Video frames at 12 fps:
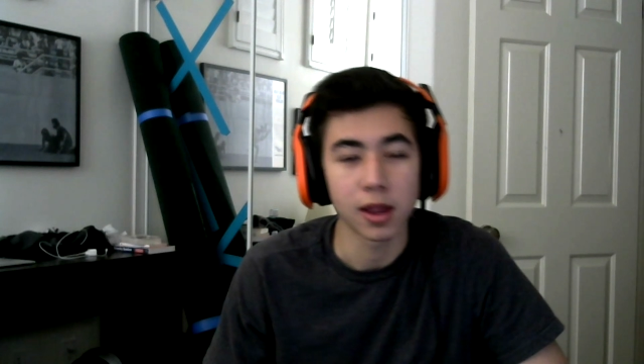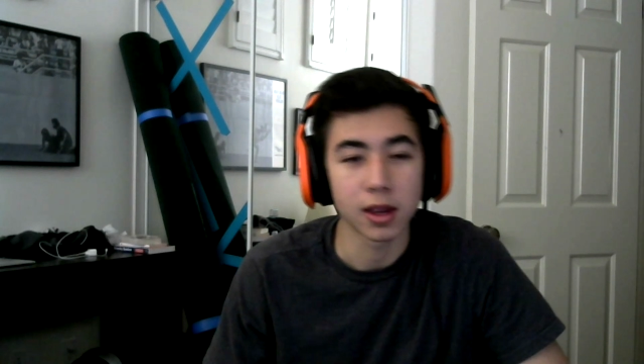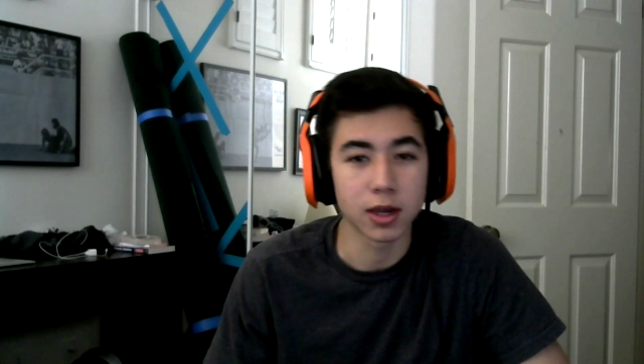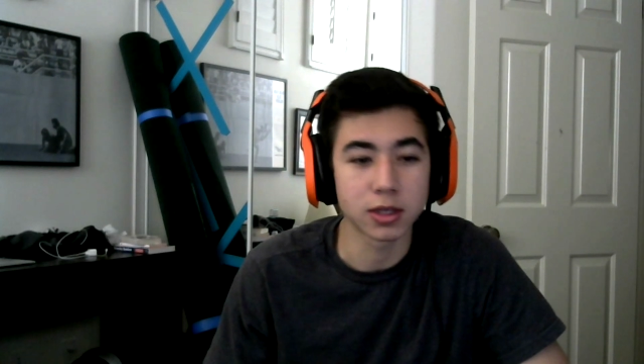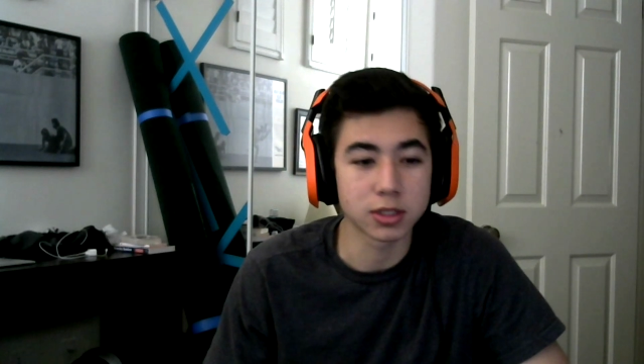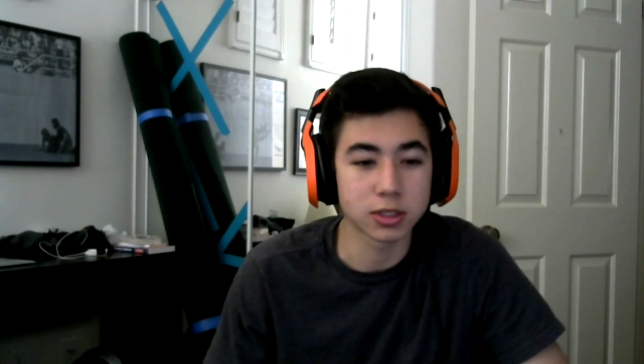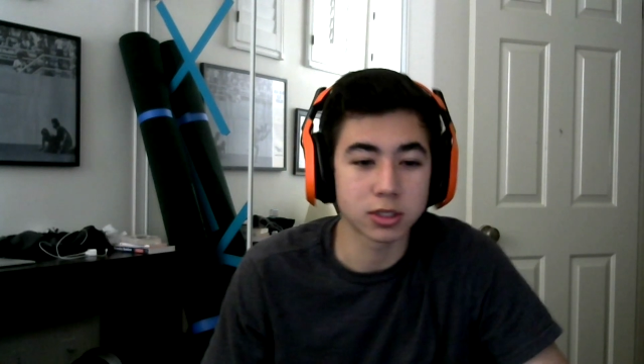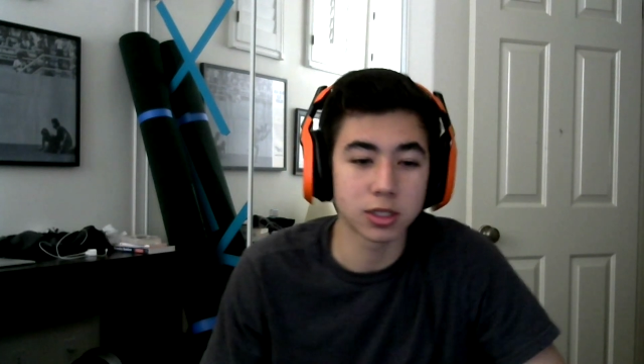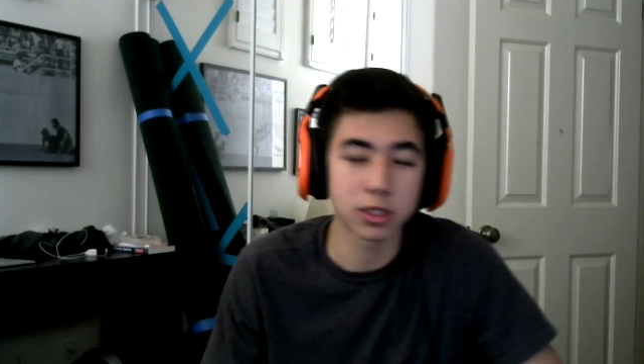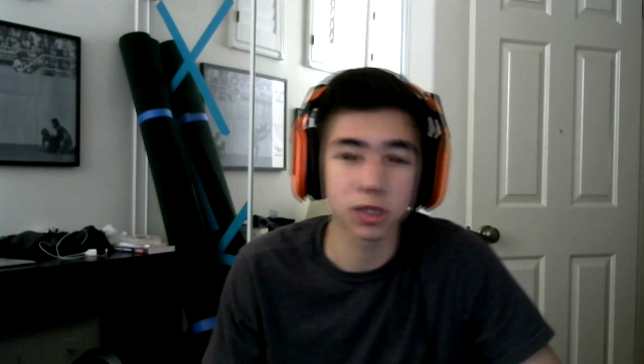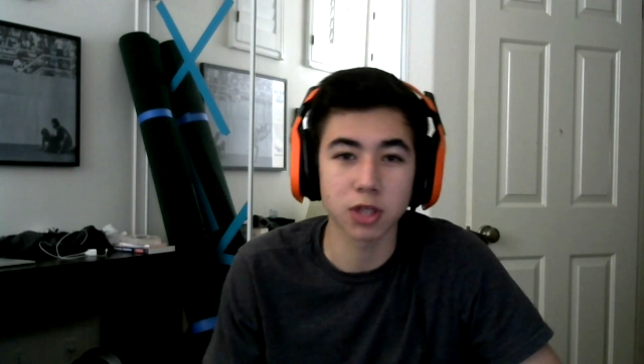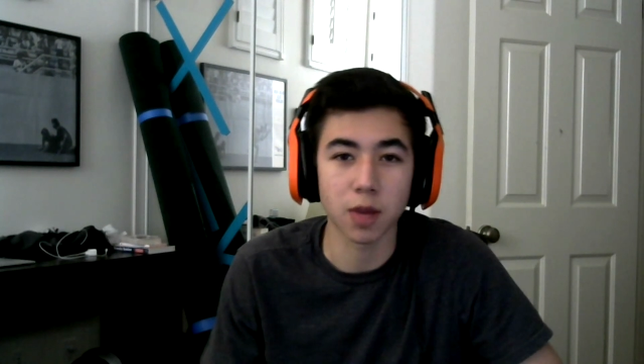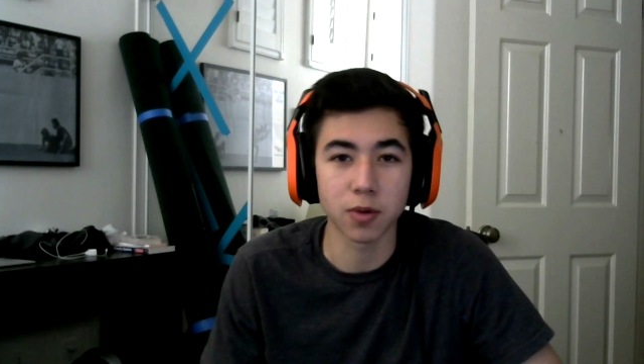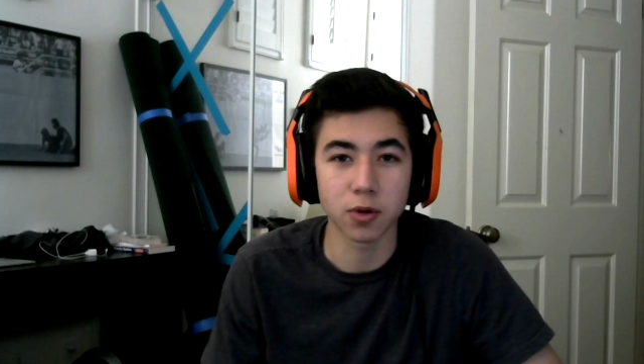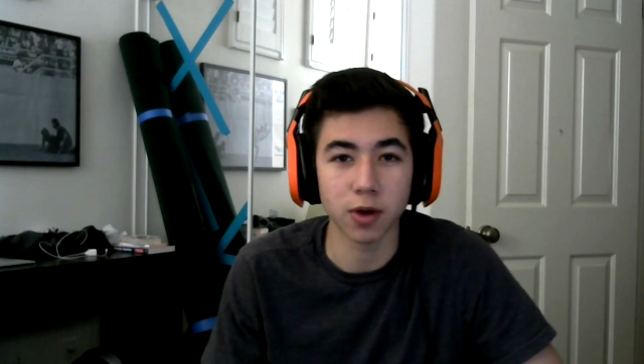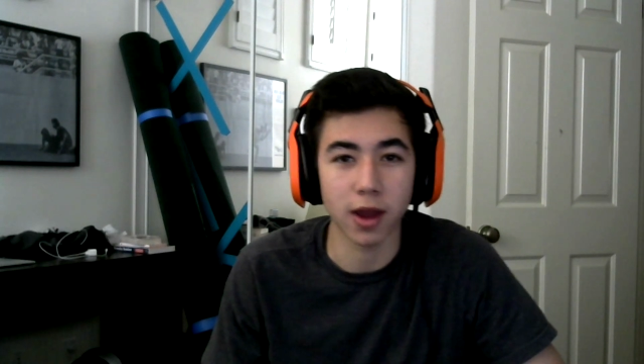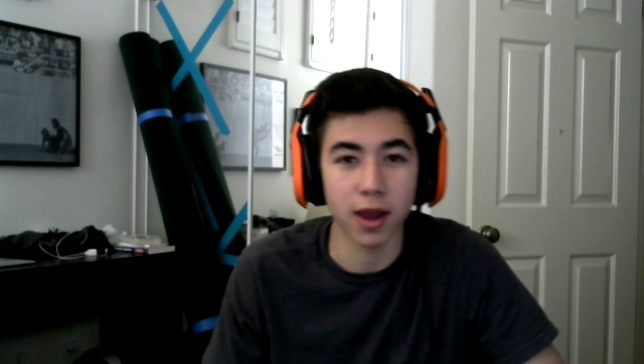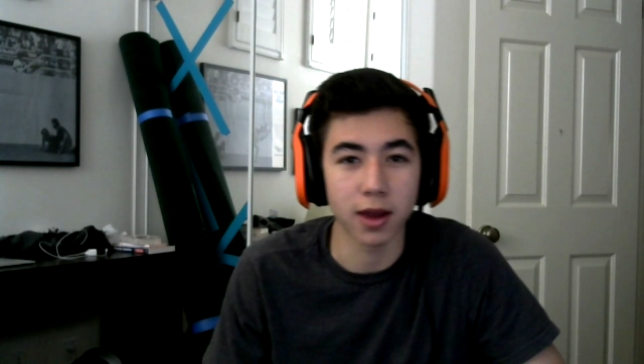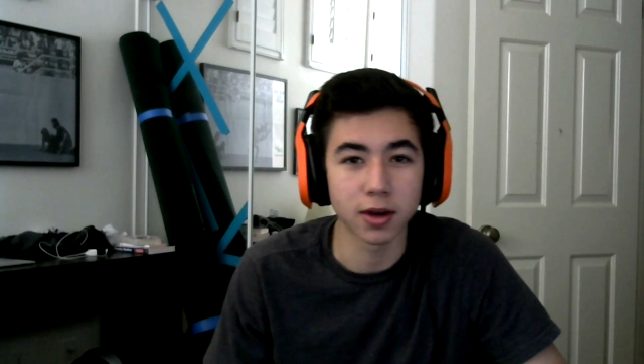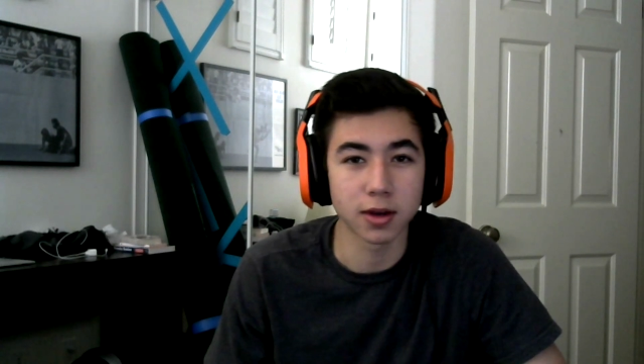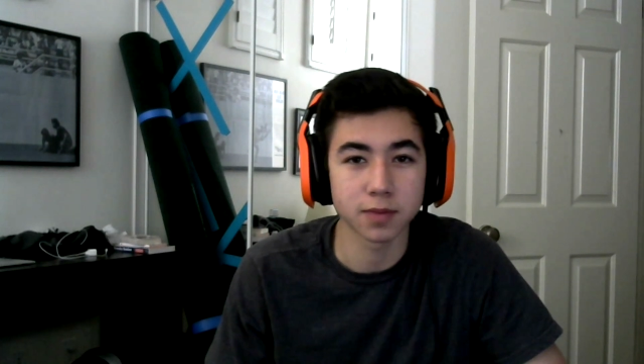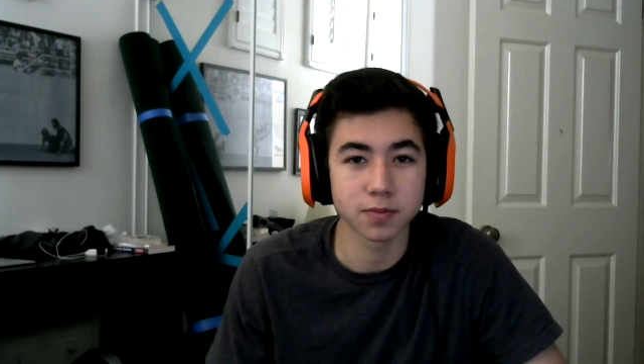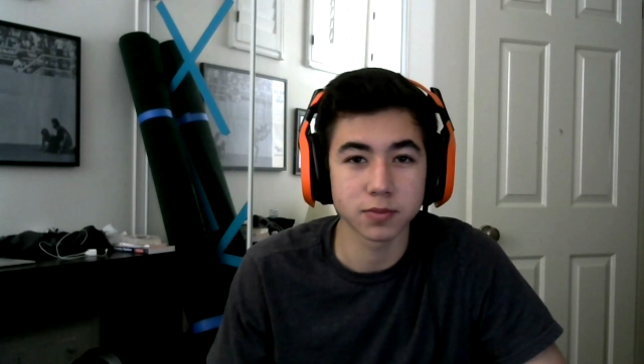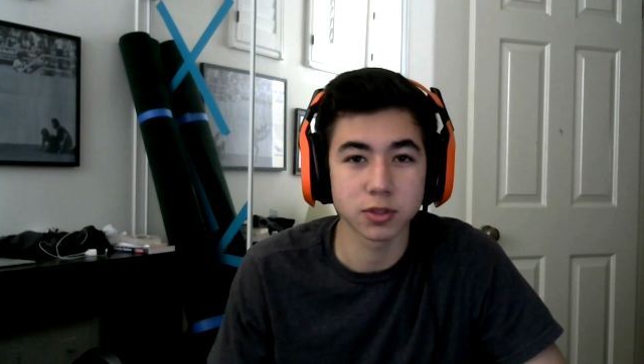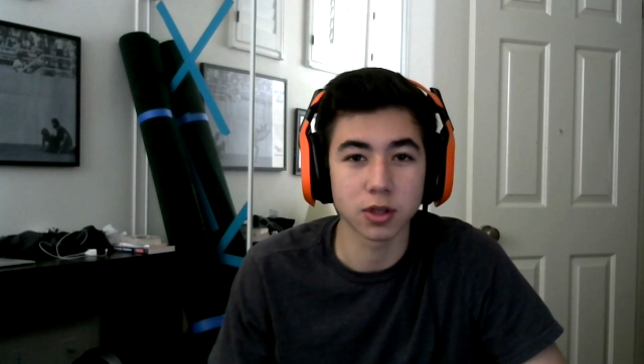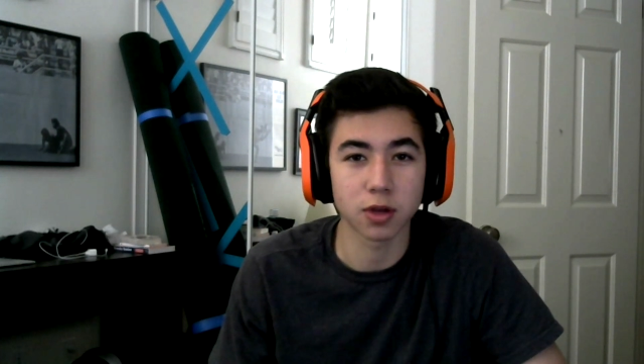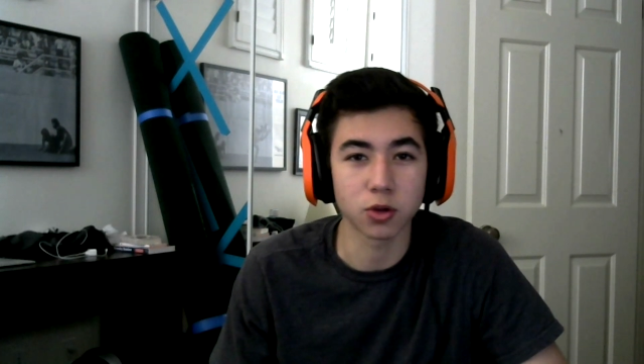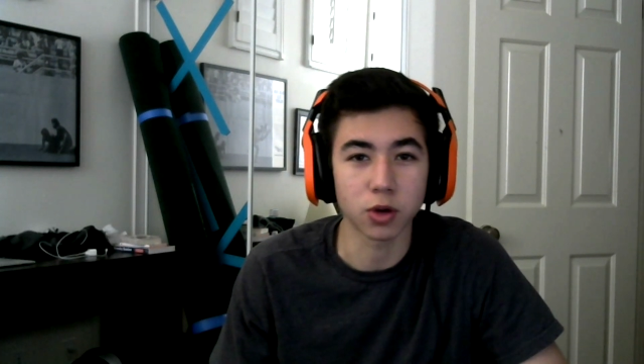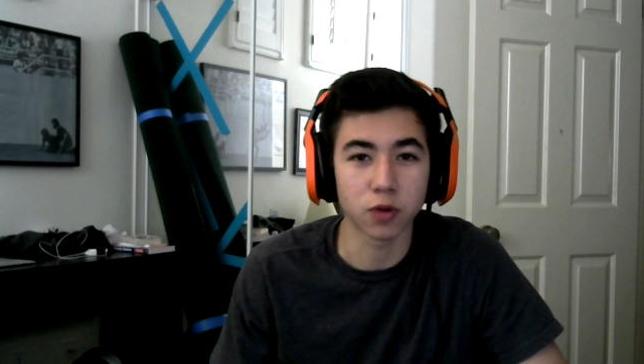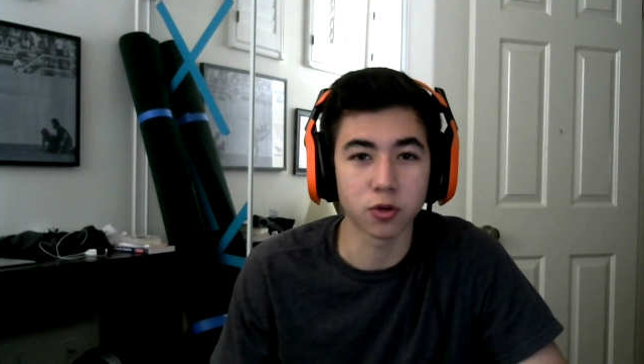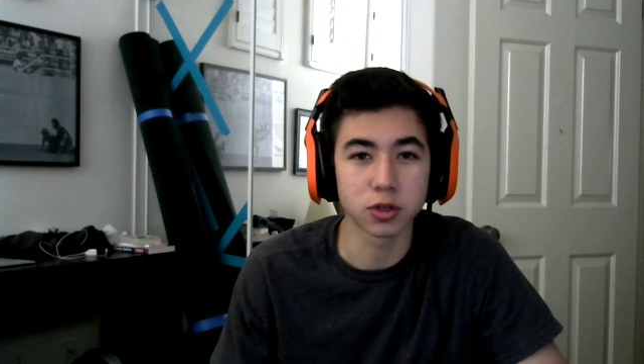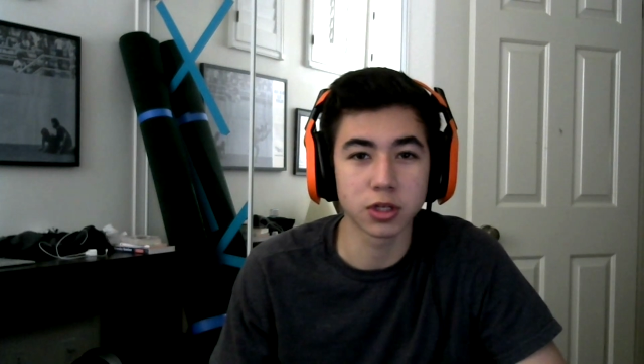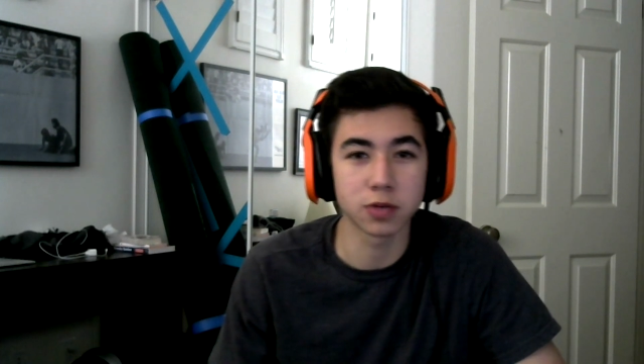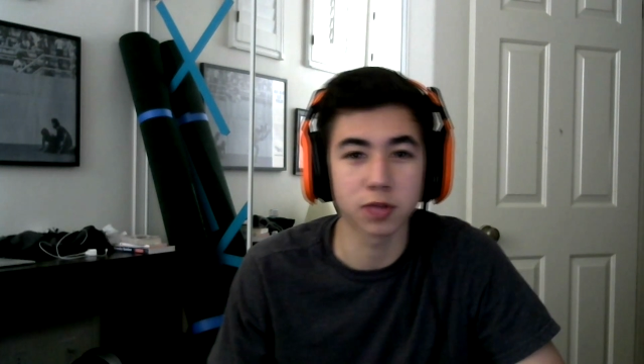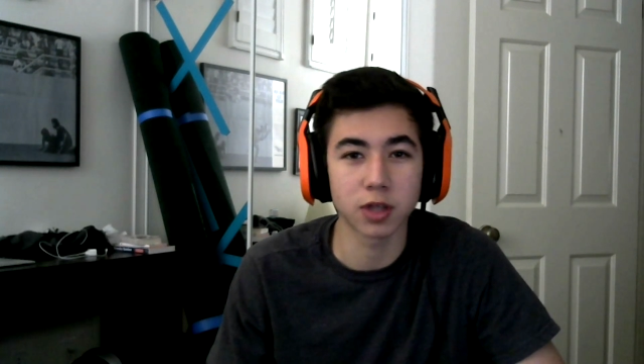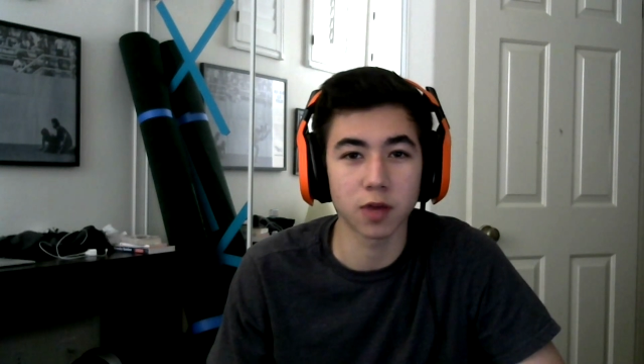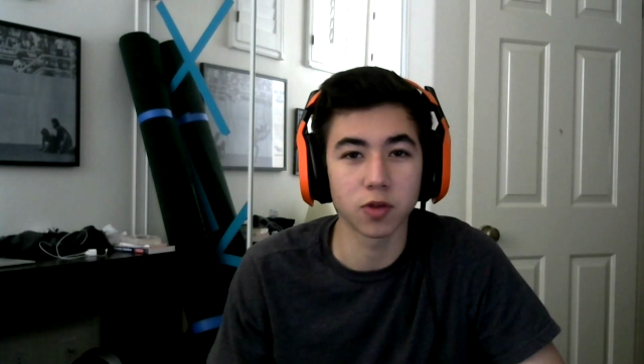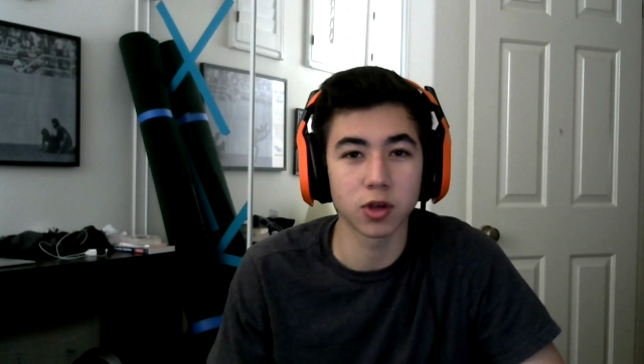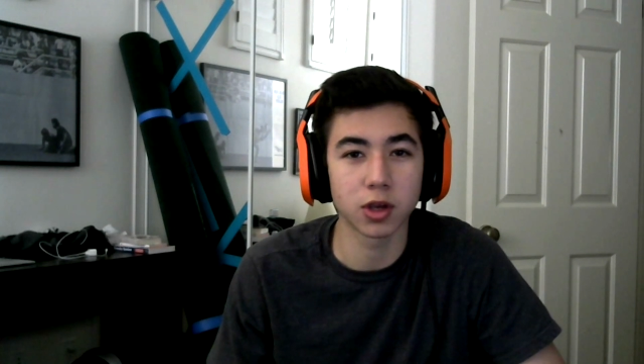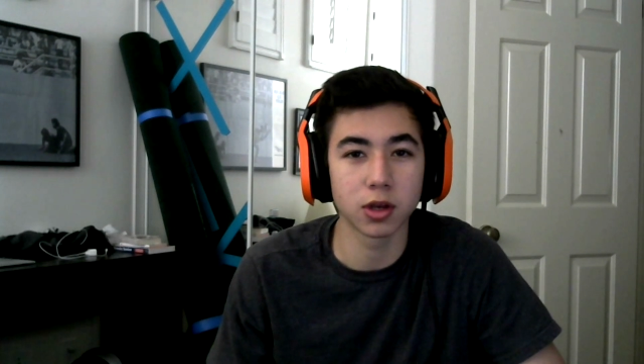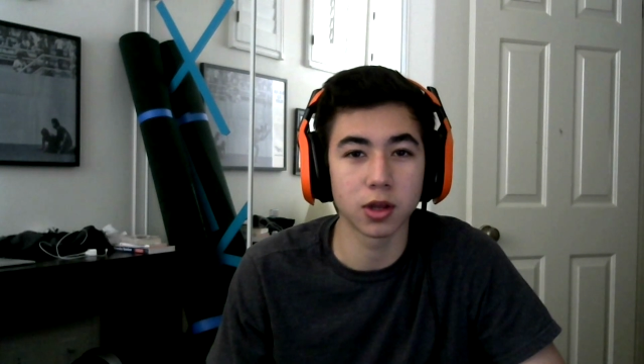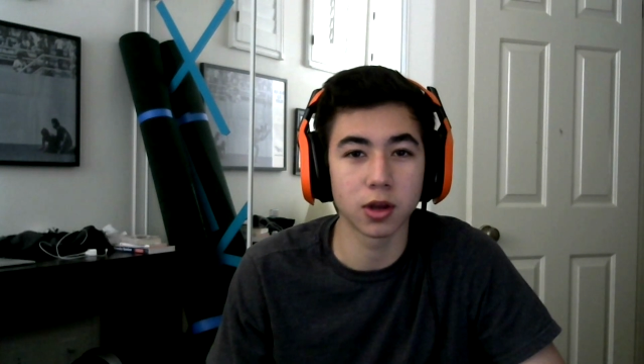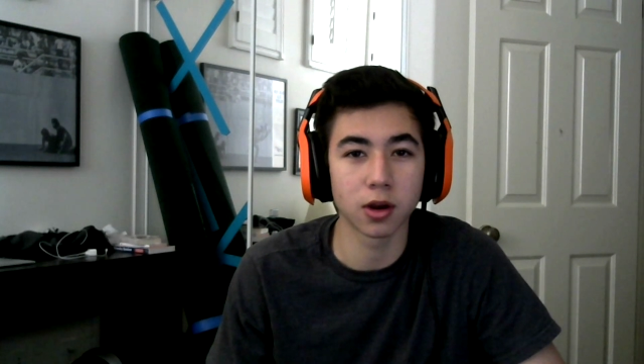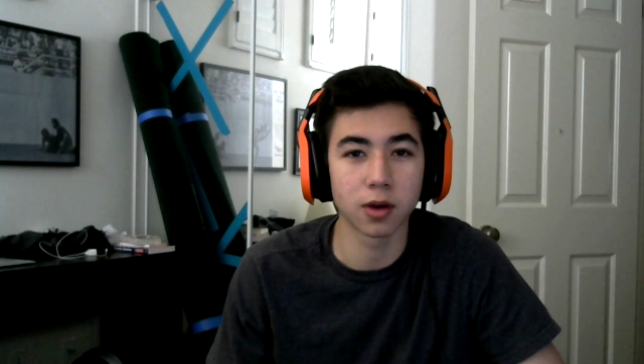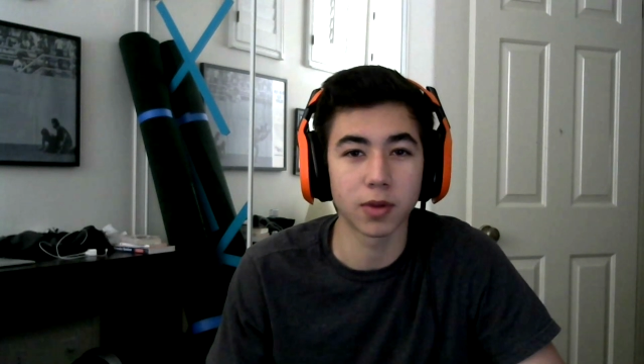Because this, this year's coming to an end so 2014 was definitely a good year,